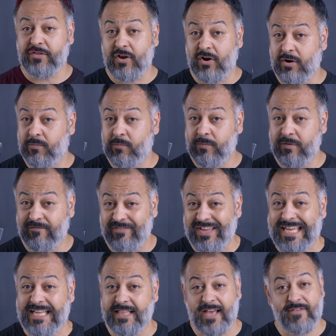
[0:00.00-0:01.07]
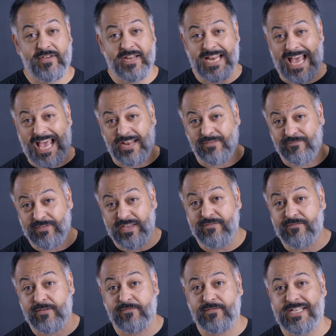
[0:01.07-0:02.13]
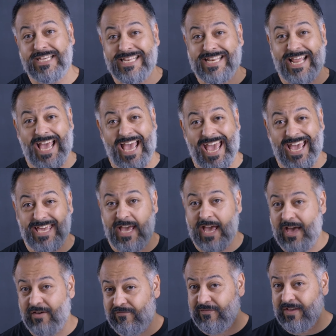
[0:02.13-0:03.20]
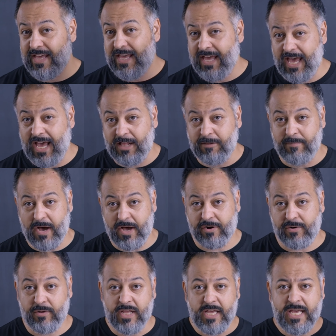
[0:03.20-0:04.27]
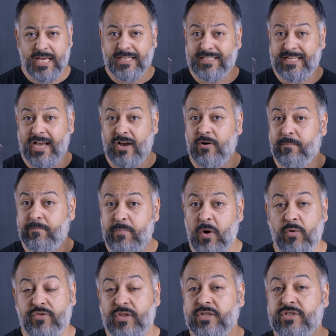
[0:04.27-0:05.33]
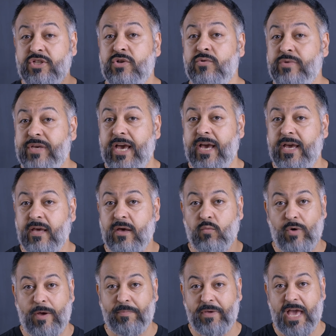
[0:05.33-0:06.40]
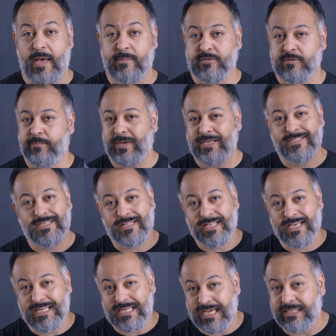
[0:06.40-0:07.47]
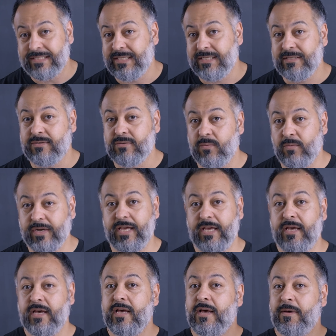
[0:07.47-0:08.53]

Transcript: they are, V11 and V15 AFL model. They are both 2K webcams, basically 1920